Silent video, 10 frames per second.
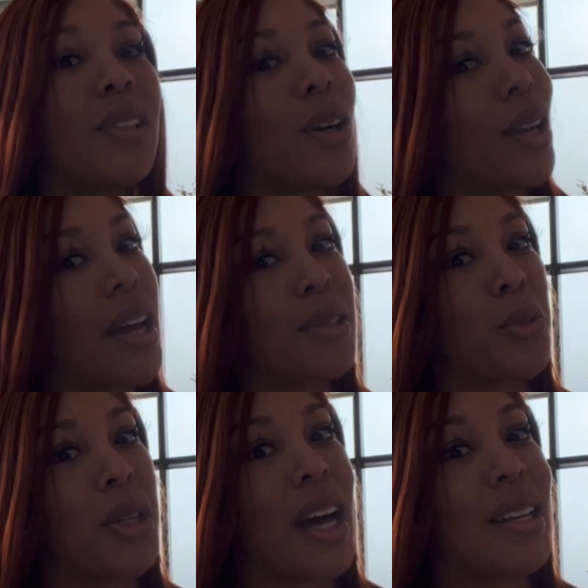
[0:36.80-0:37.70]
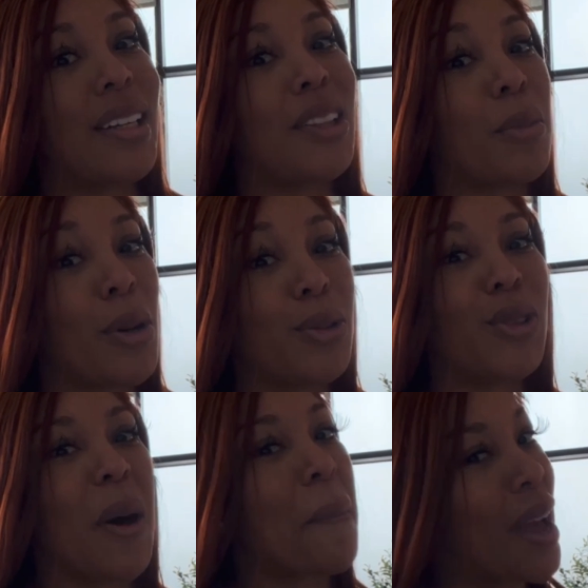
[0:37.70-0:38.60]
even though last week I did the
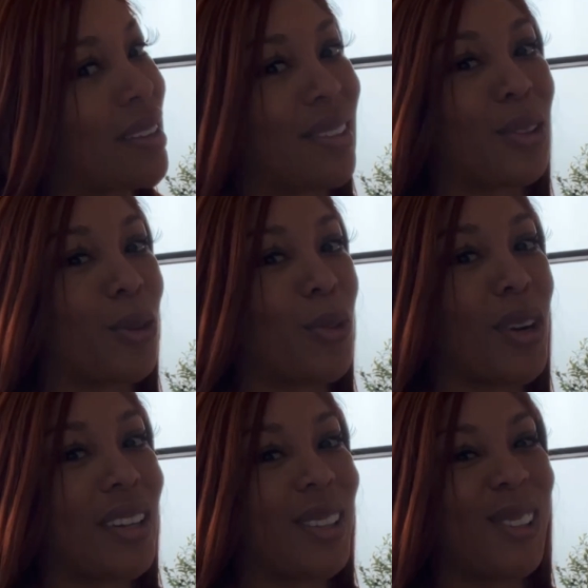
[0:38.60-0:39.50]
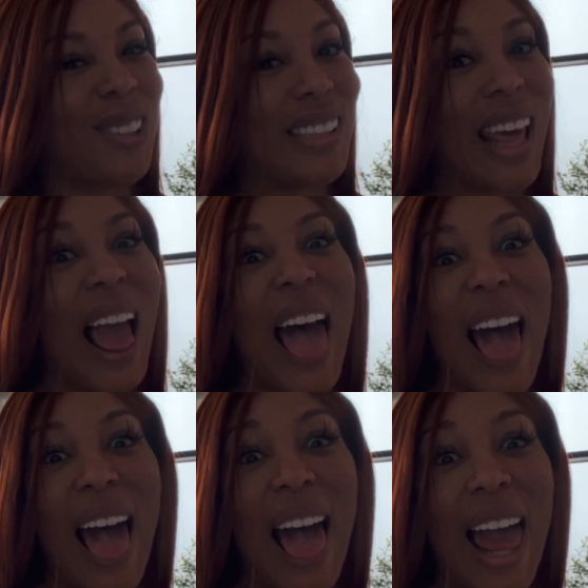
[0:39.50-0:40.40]
most amazing three records.
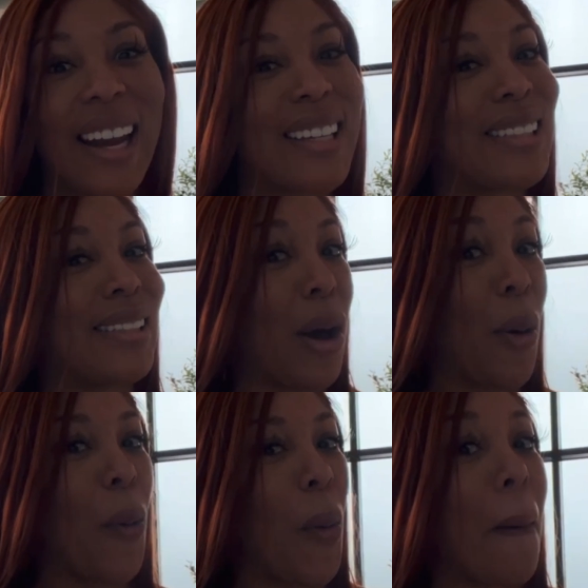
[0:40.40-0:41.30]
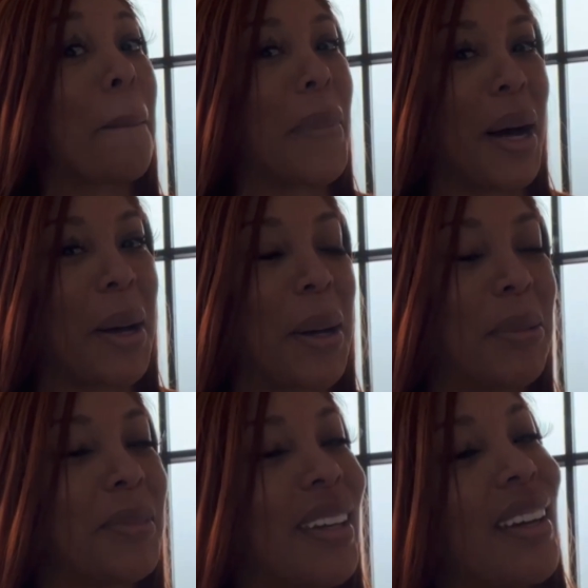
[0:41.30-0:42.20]
Ah, they so
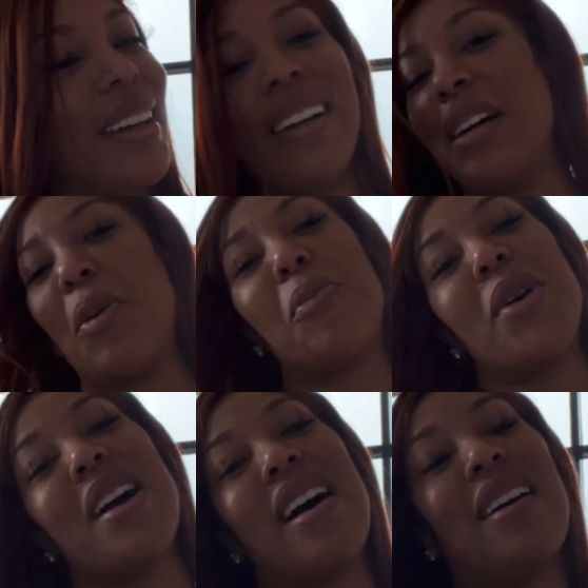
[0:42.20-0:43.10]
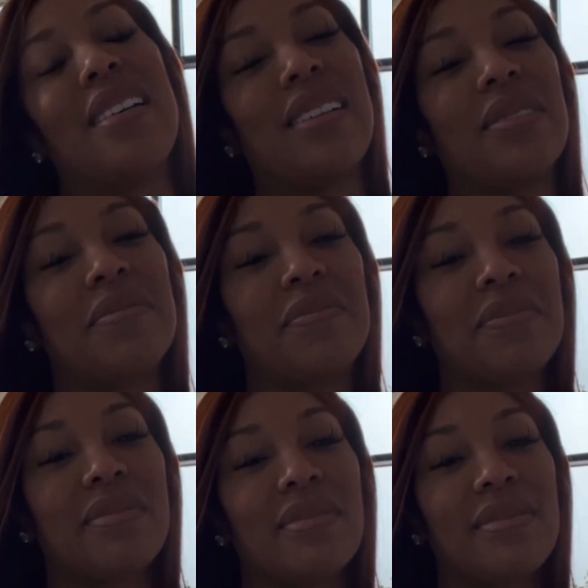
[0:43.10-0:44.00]
bomb. But um,
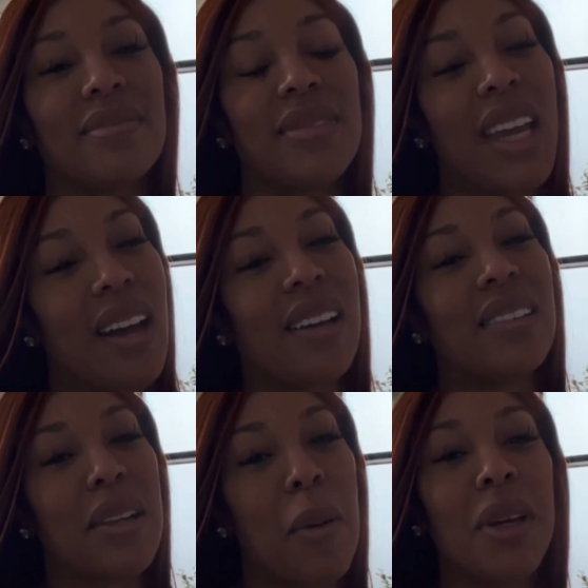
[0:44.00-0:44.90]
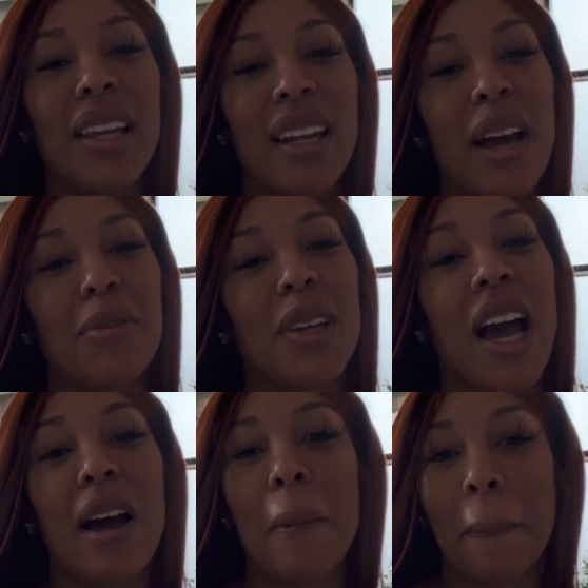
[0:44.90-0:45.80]
yeah, I'm gonna get it out for
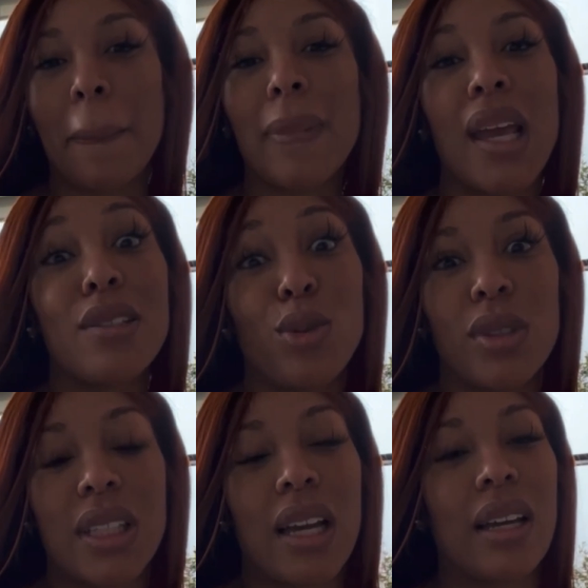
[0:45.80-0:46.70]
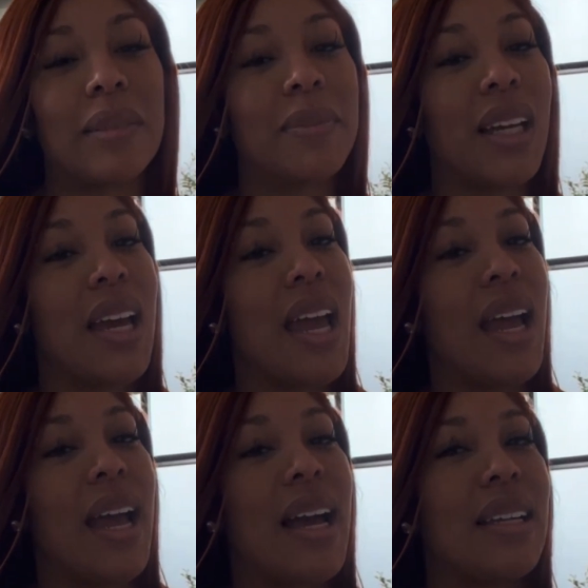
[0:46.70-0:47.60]
y'all at tour time,
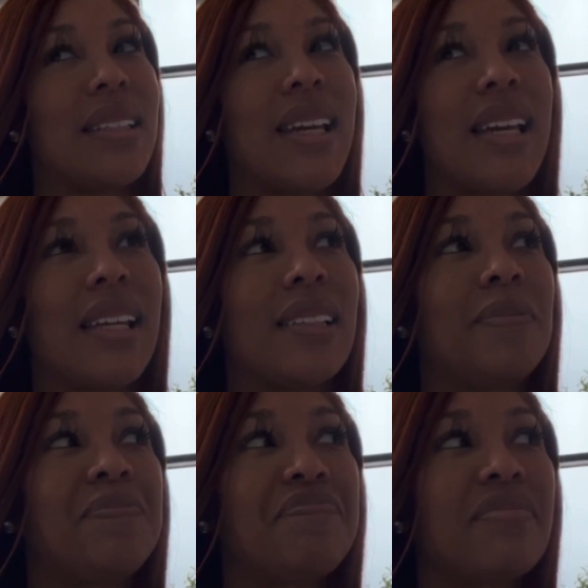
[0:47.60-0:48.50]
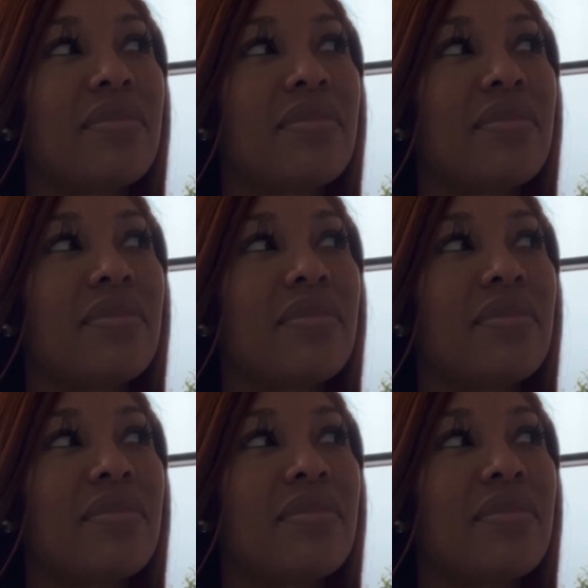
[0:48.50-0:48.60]
and then